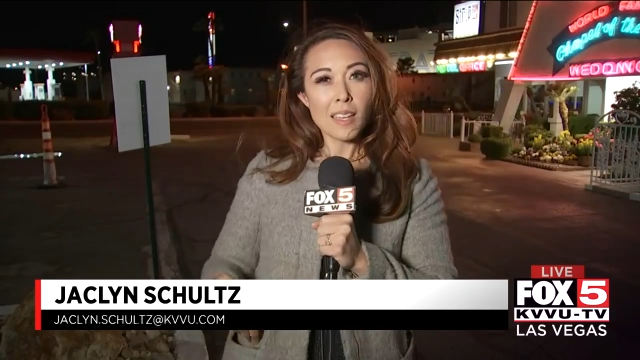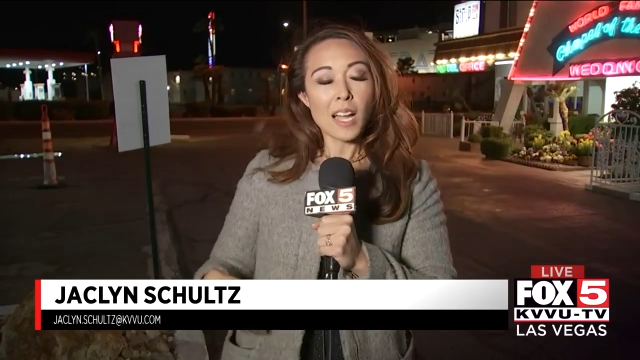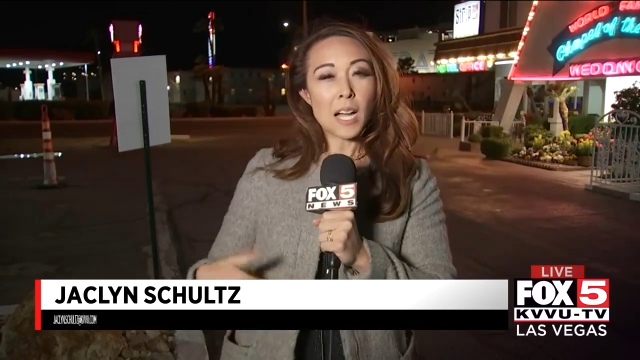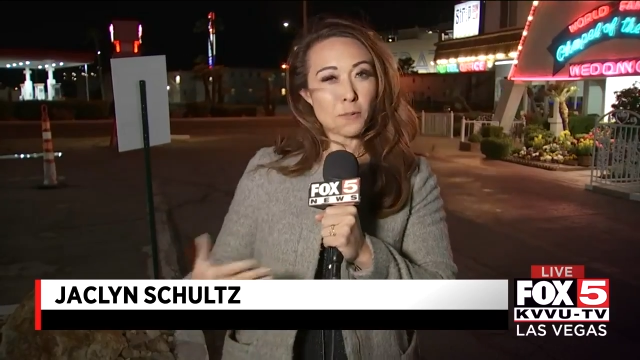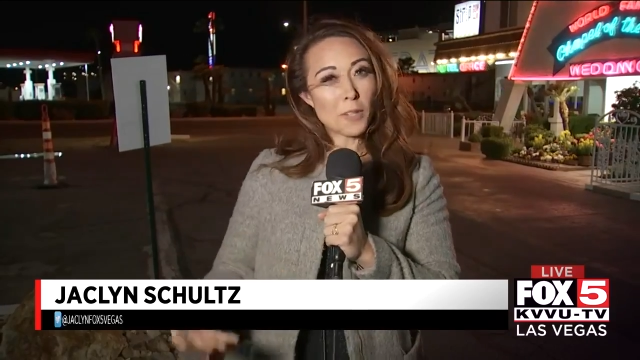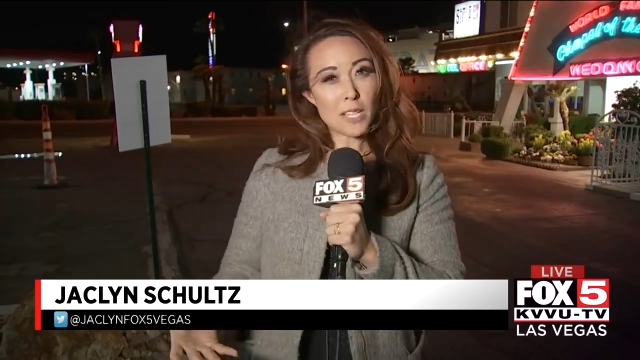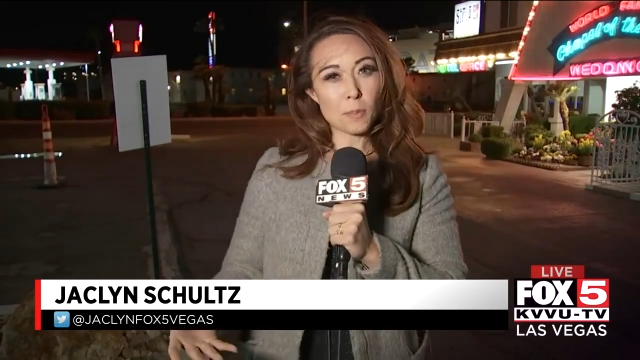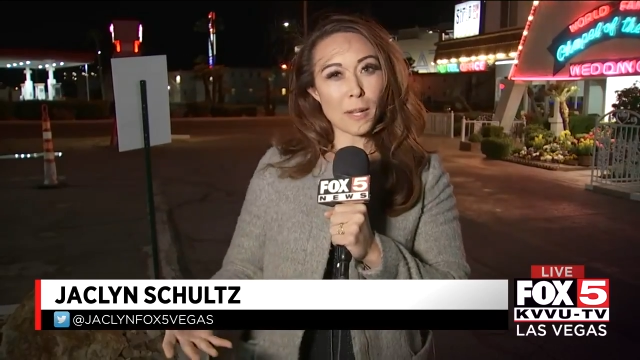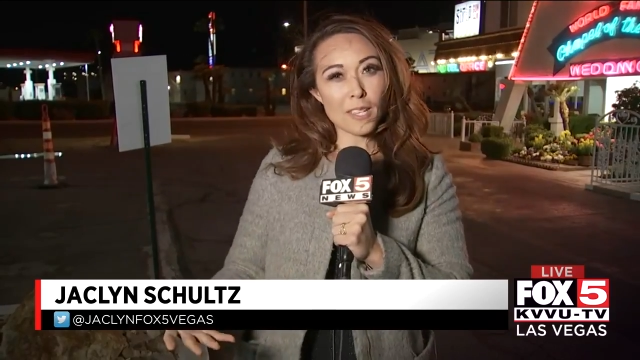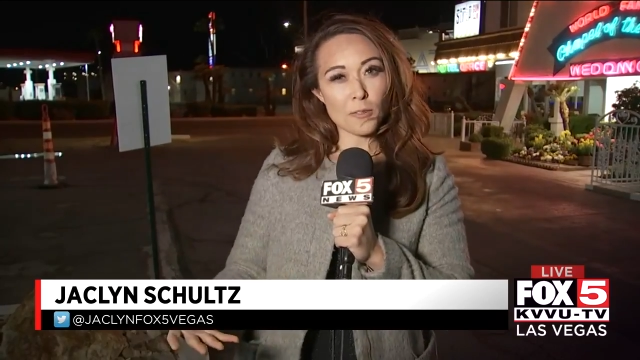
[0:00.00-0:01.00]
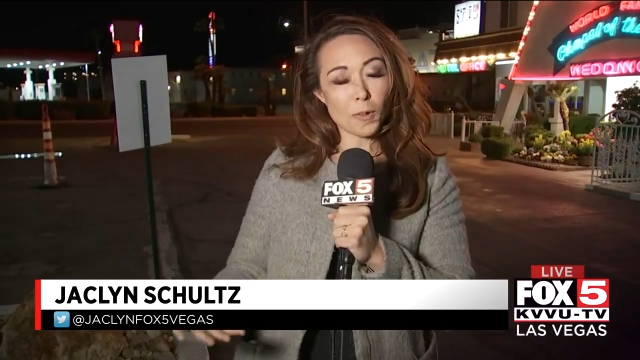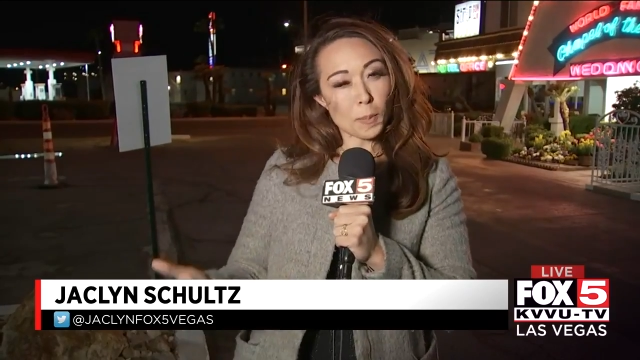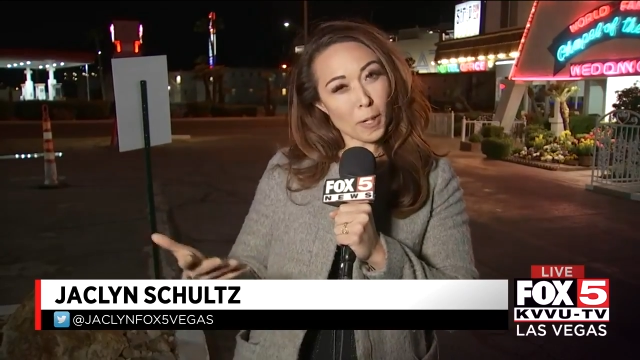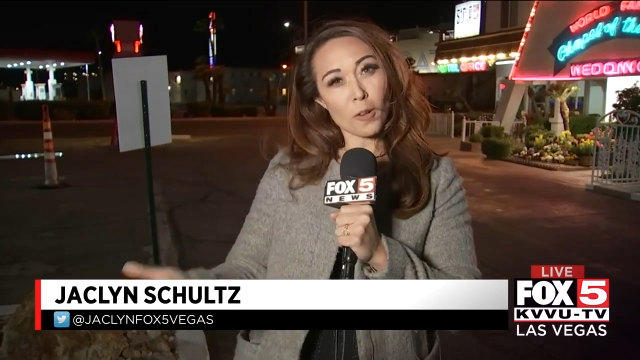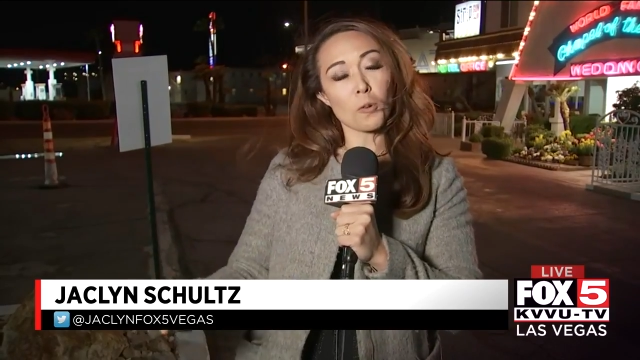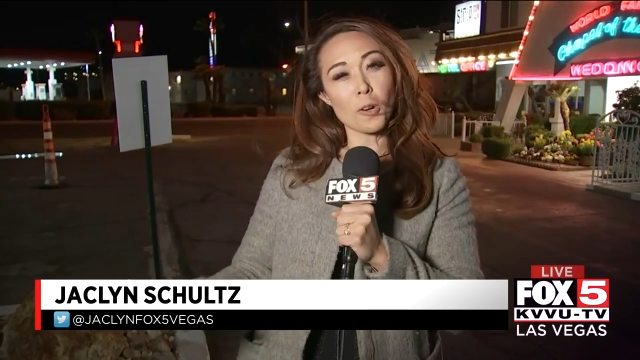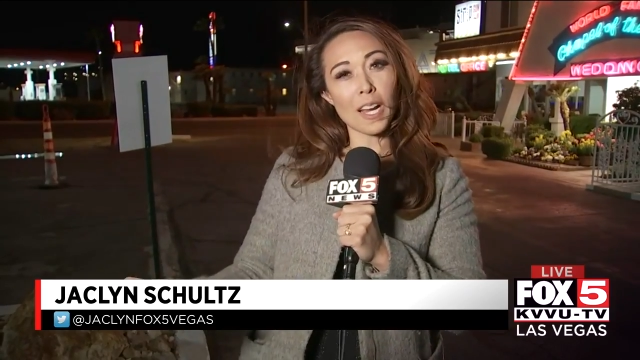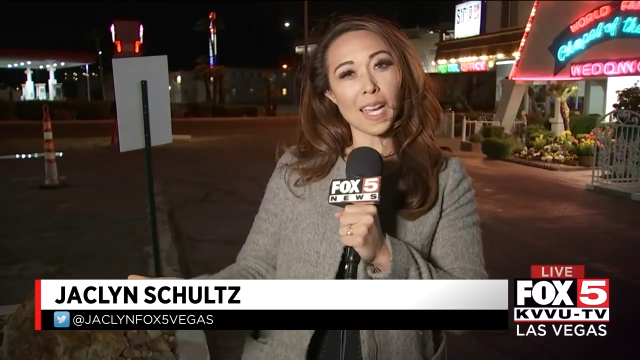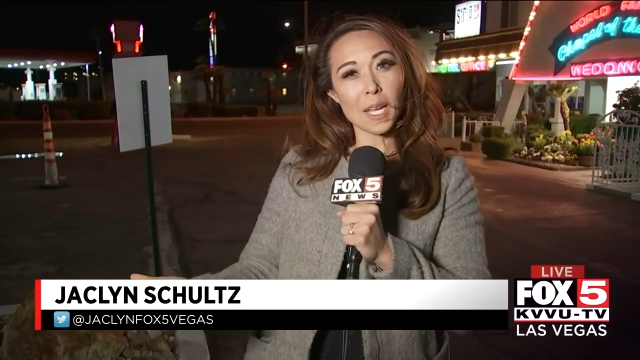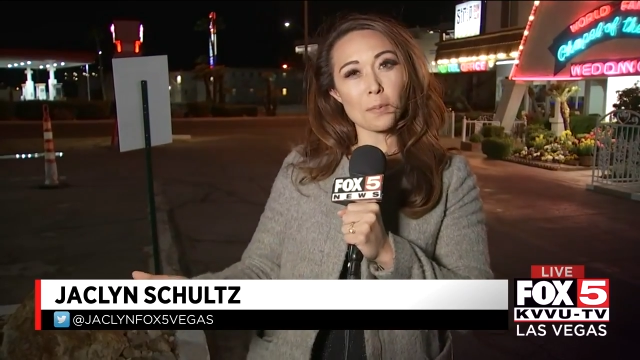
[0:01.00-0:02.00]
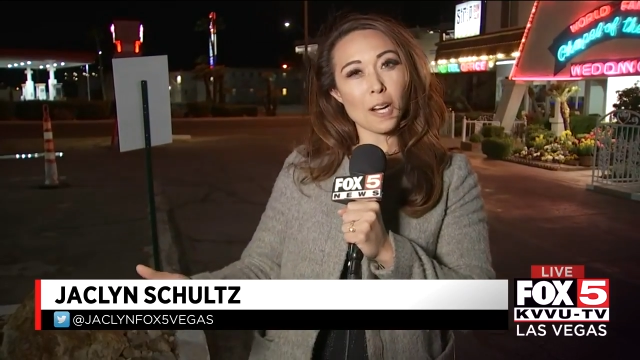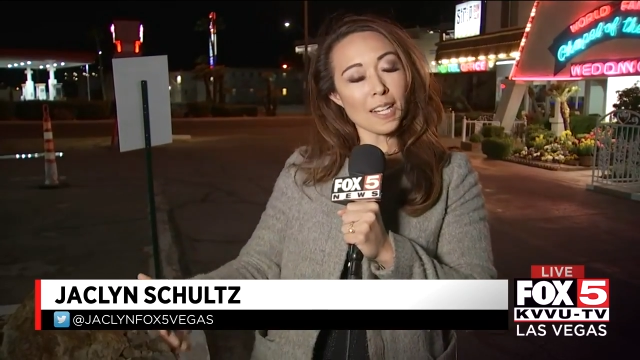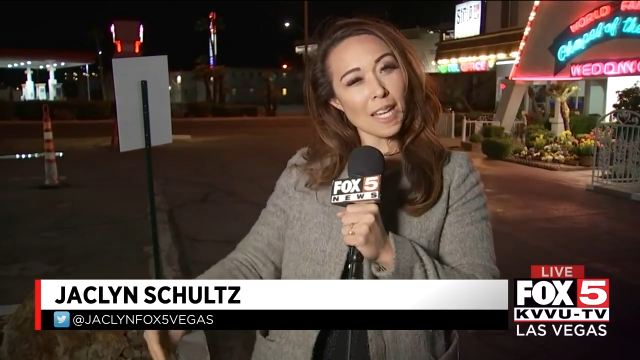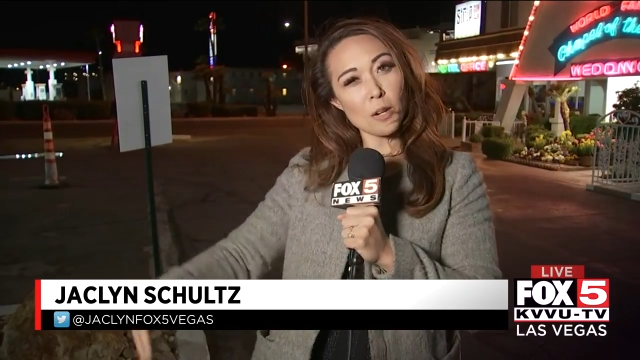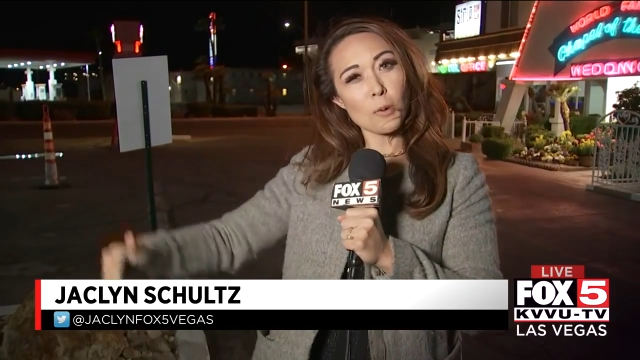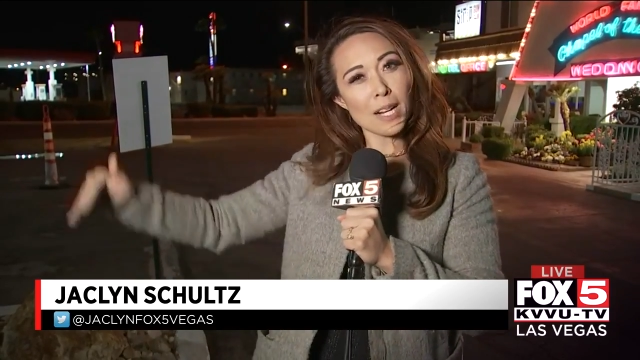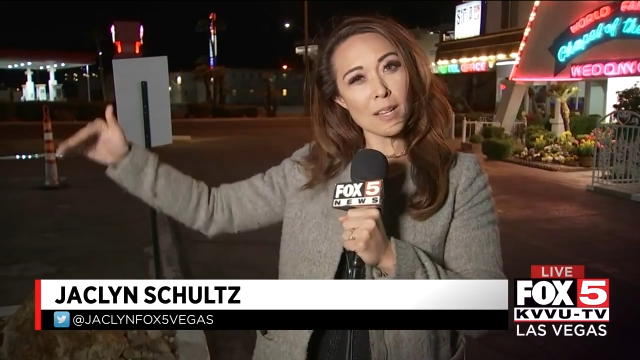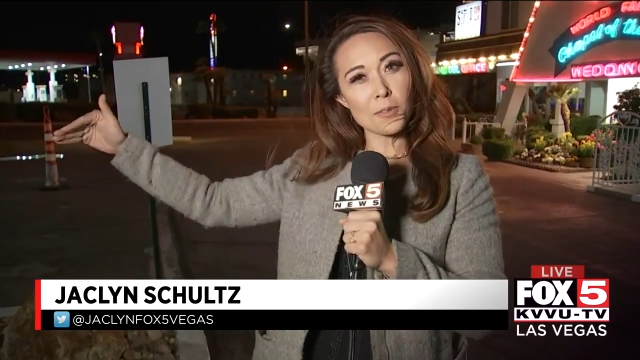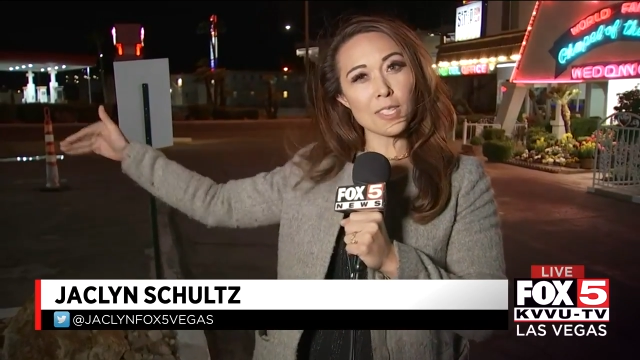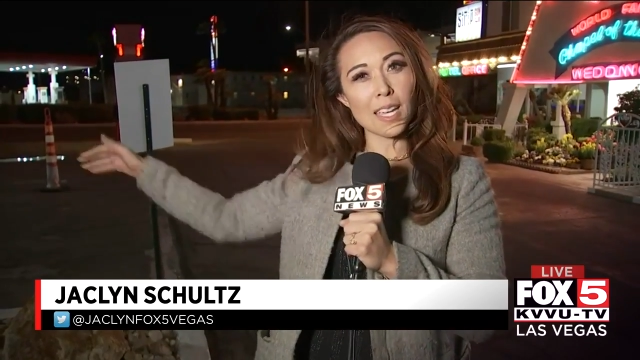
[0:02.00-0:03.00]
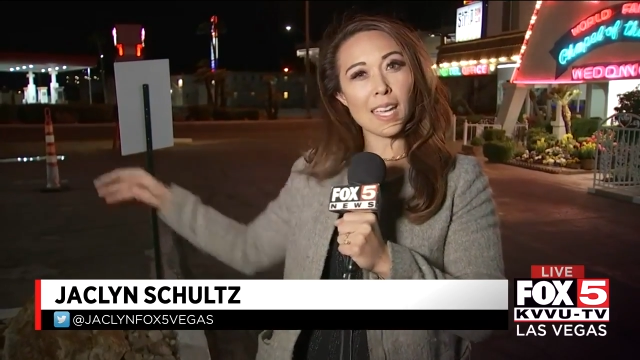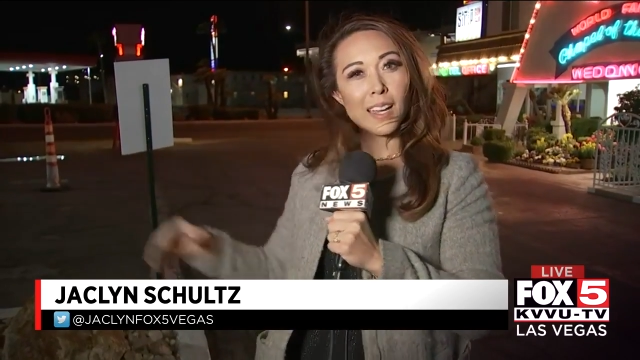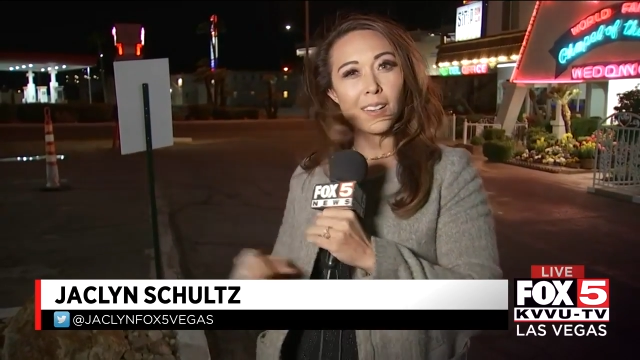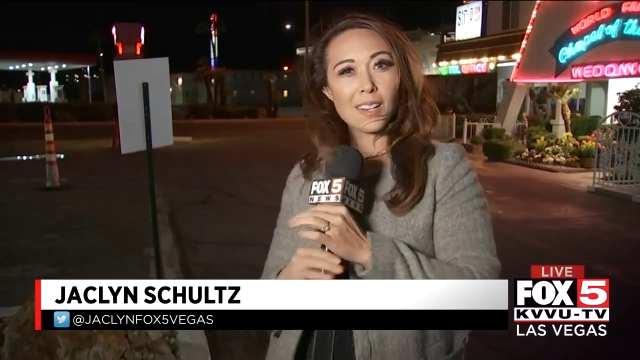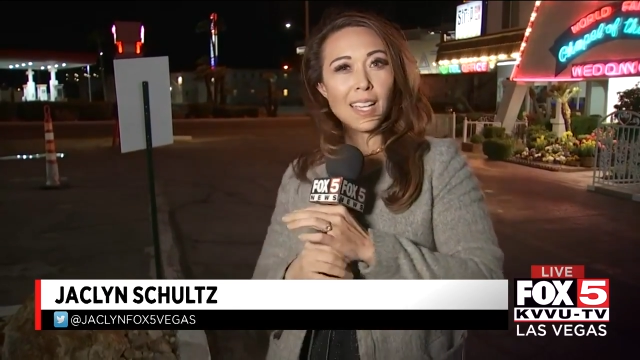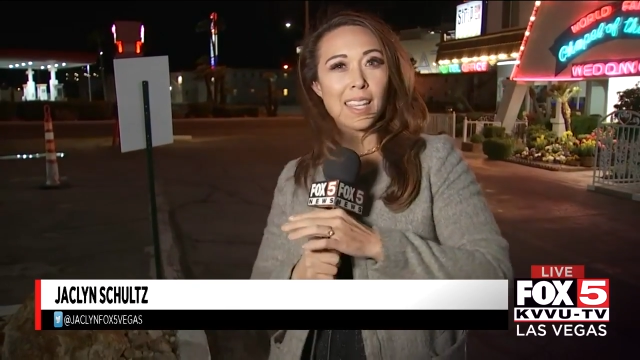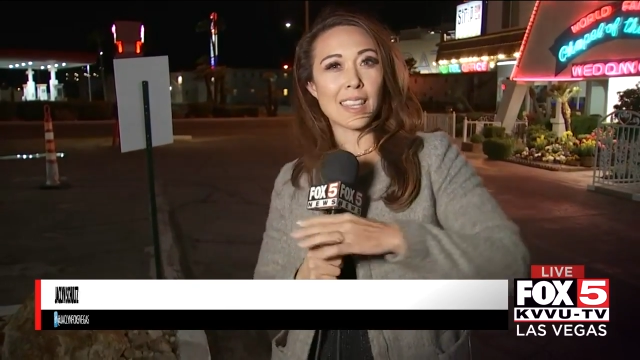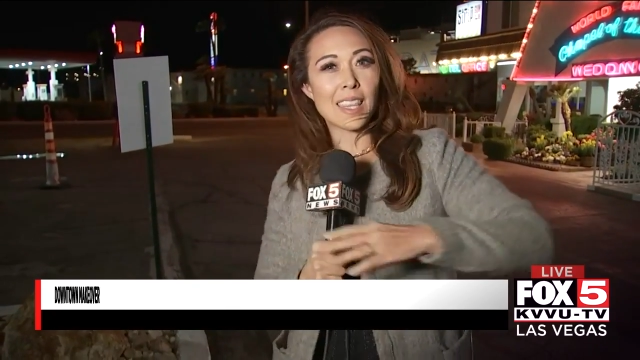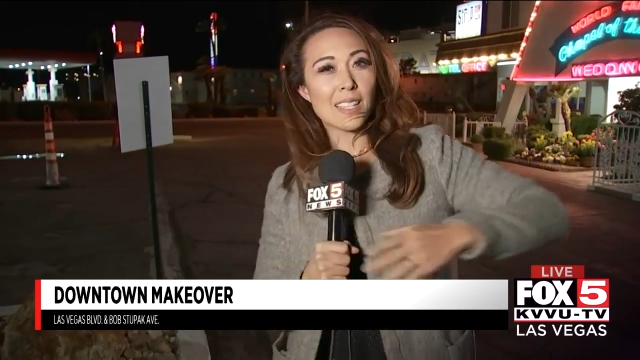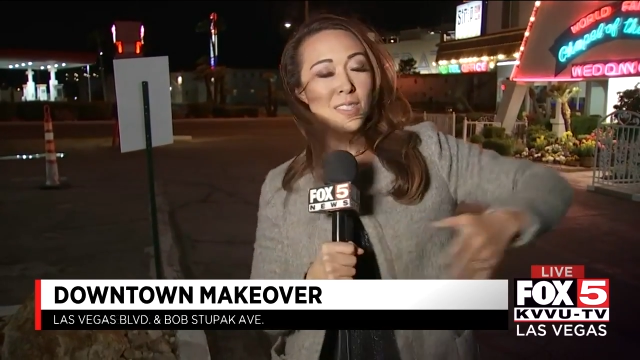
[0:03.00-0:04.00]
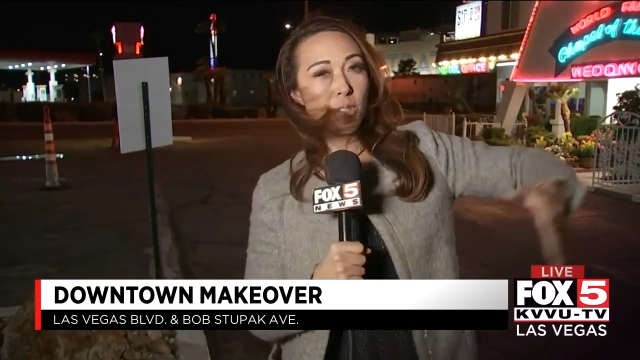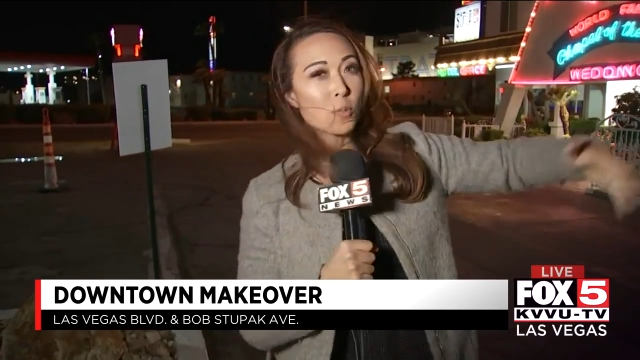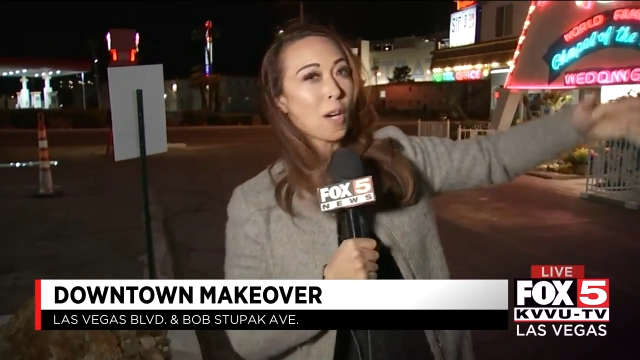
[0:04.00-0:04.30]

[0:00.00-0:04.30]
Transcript: off of Las Vegas Boulevard, where I am right now, right off Sahara. This is